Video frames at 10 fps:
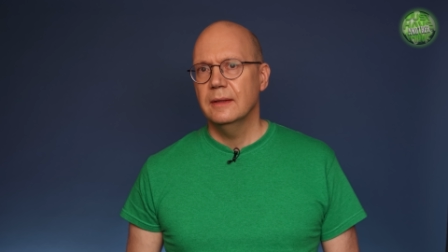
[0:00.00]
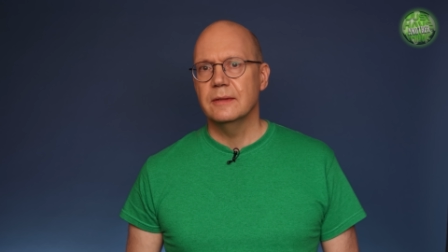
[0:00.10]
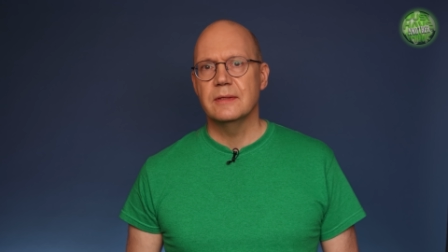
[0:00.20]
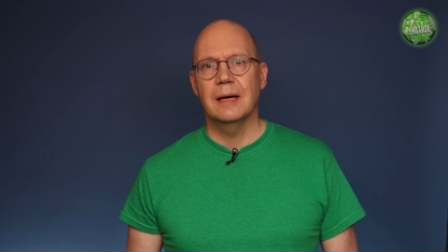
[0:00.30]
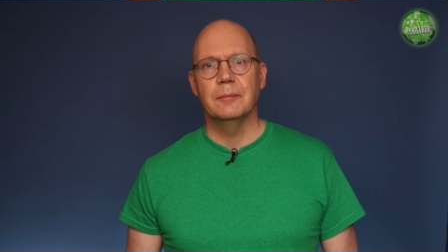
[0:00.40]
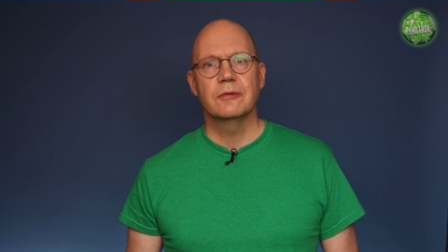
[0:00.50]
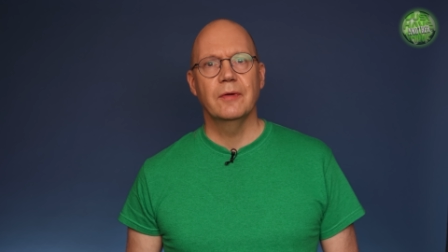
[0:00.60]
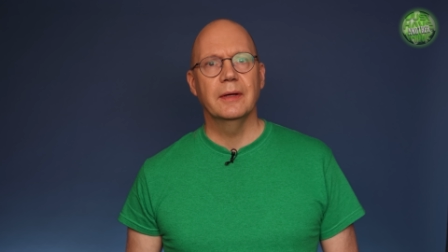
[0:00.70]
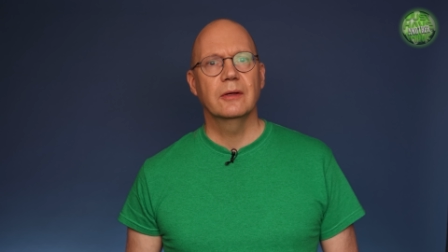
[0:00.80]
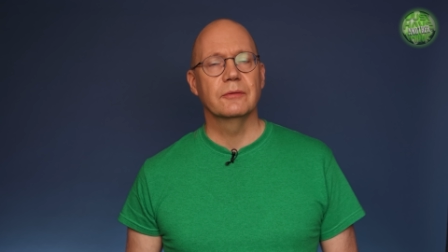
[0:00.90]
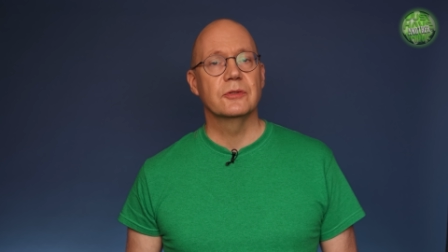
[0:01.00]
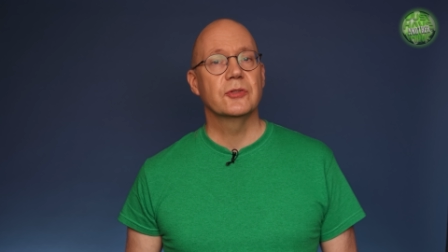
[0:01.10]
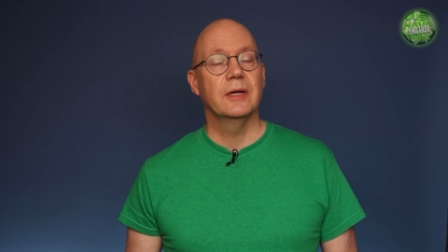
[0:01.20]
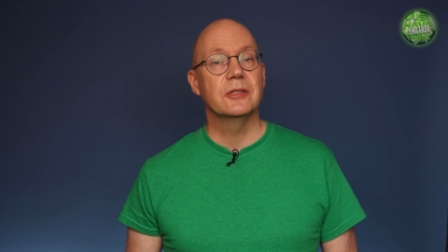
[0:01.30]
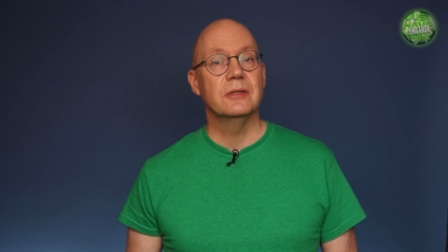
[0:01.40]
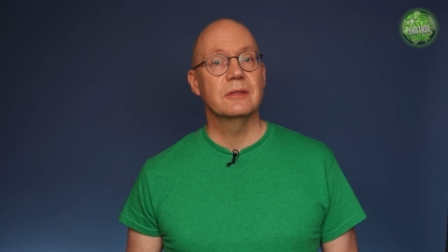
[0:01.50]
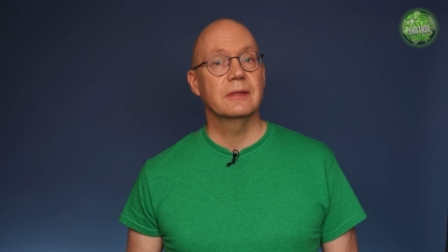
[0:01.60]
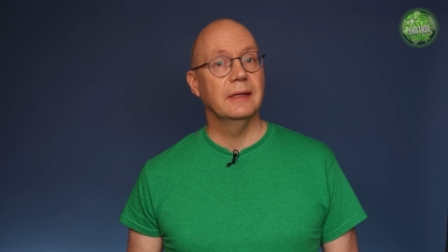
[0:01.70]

as the atmospheric concentrations